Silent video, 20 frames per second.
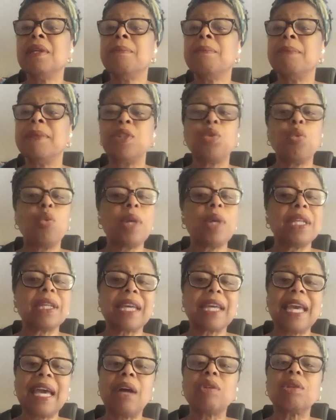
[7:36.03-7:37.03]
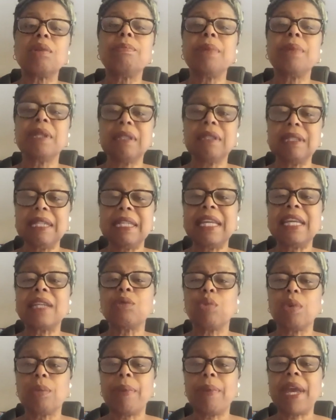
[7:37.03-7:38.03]
between accountability
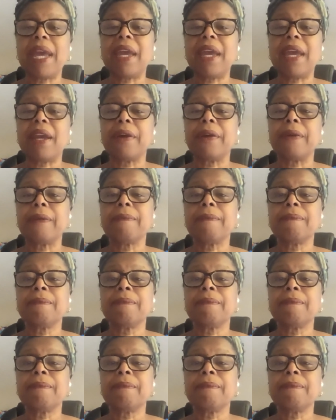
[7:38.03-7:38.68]
and repair,